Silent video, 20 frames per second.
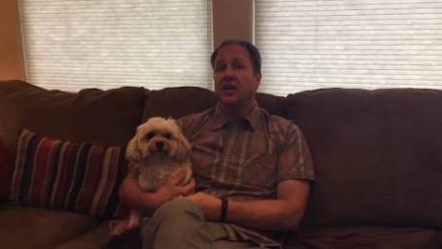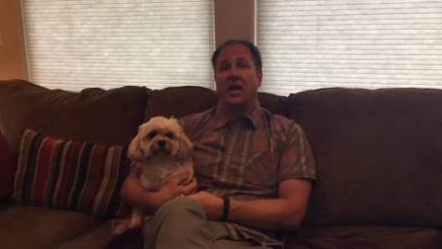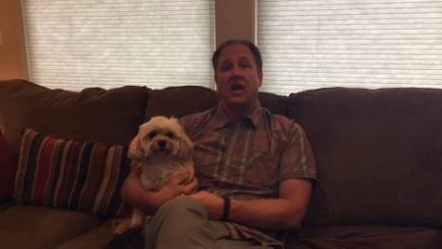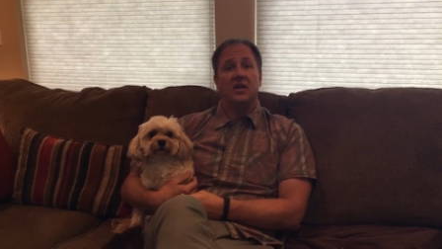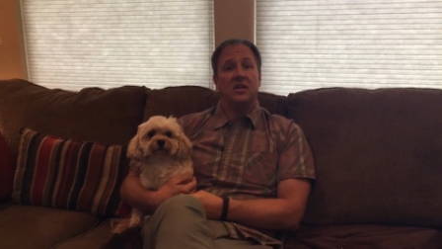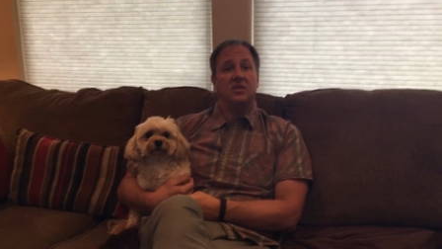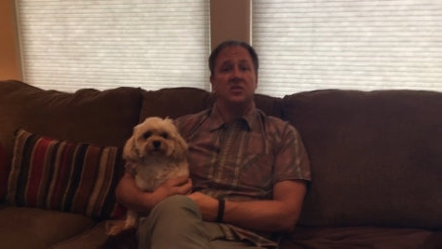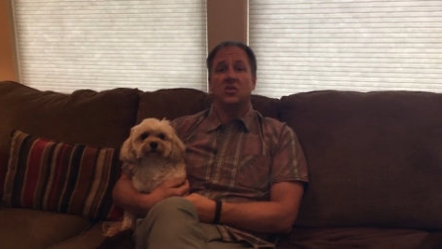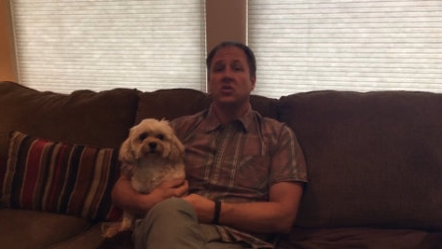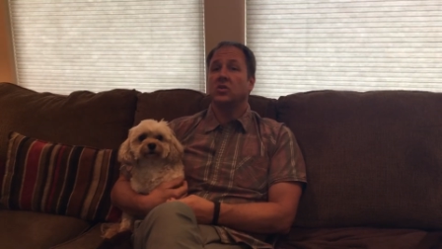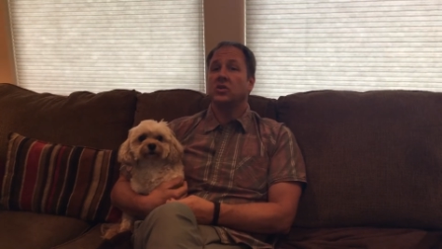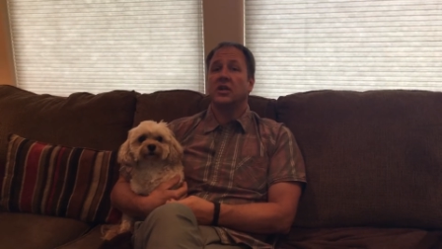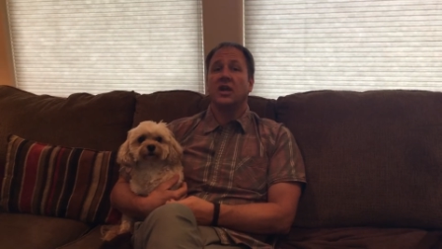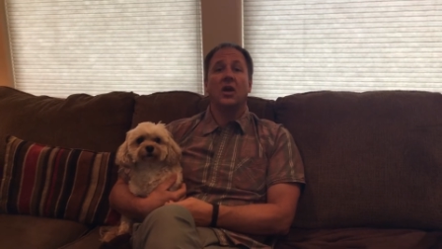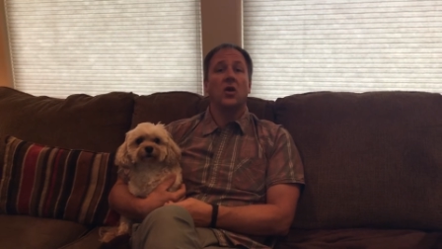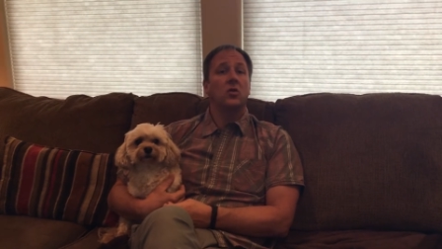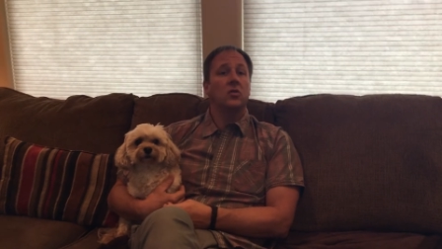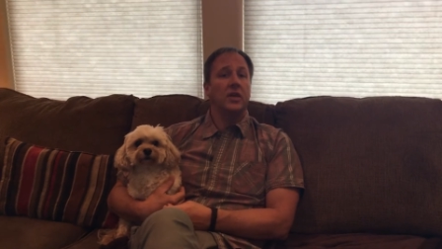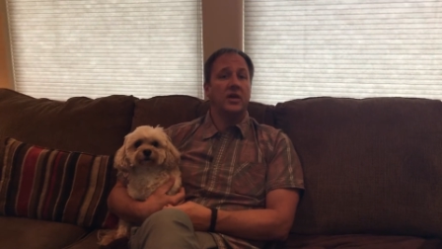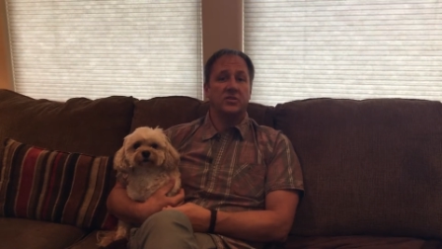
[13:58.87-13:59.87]
and he could
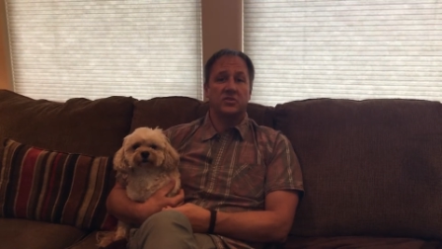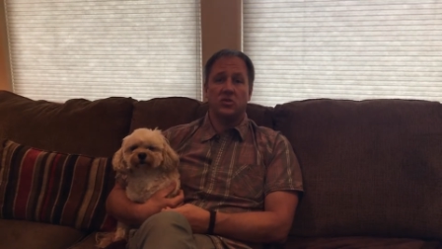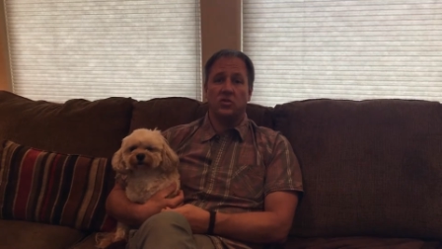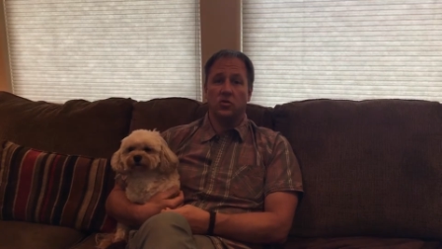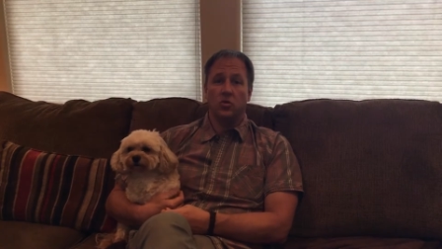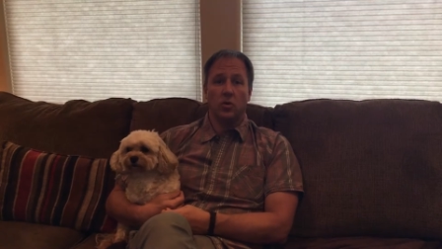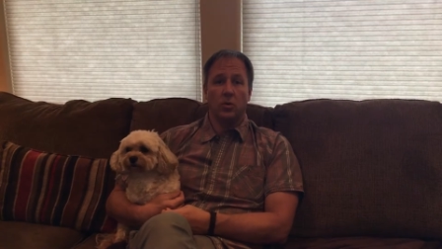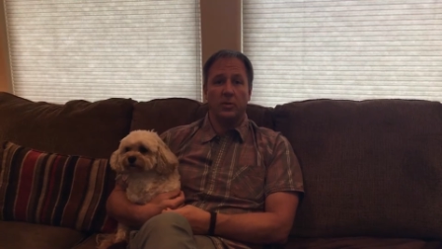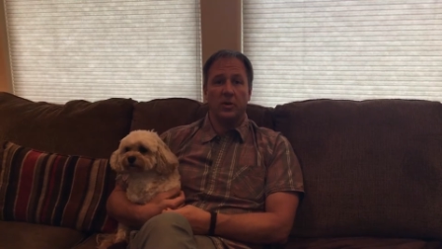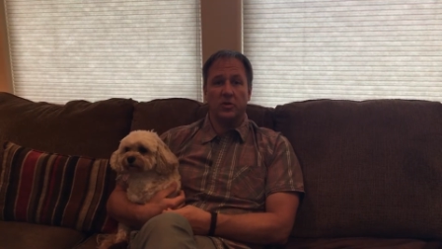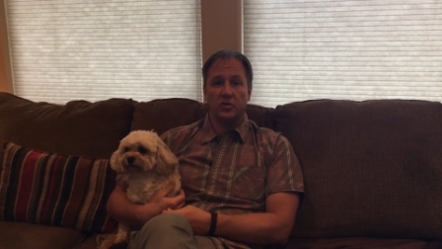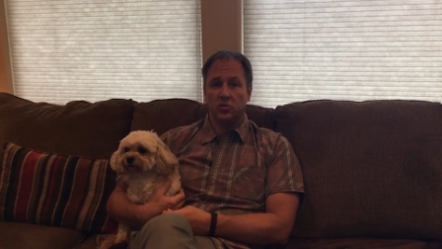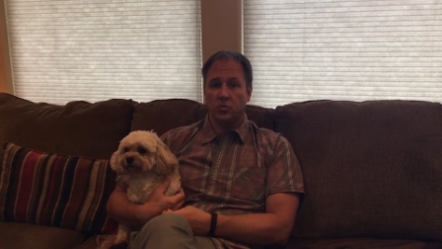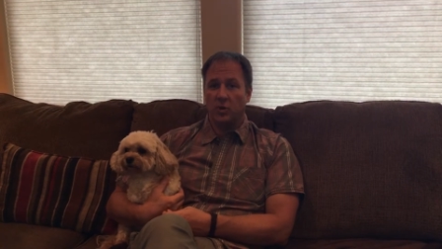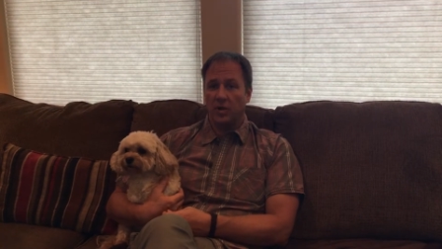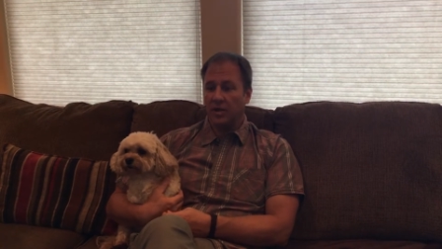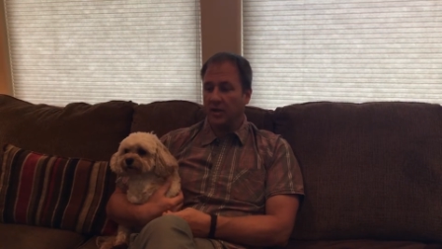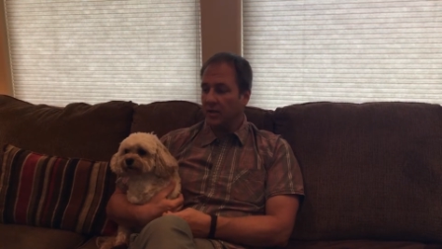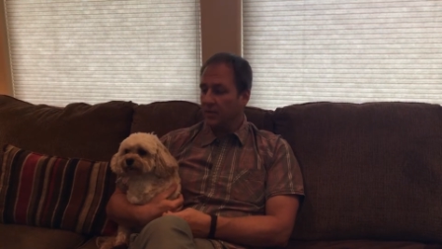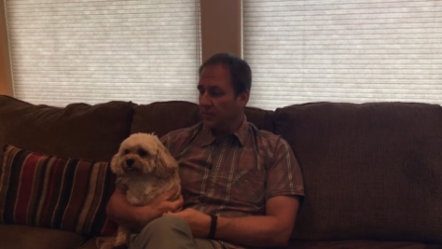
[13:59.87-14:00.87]
care less that the doorbell is
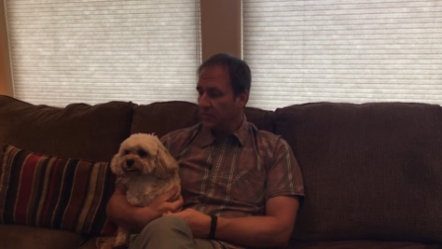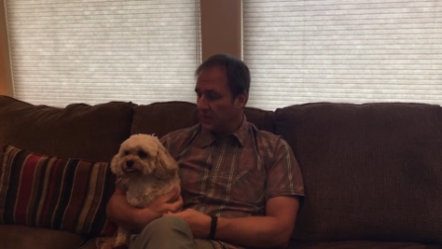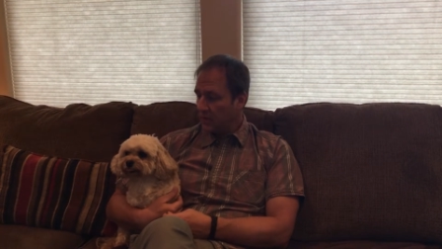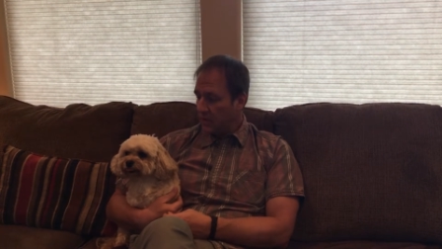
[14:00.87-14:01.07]
ringing.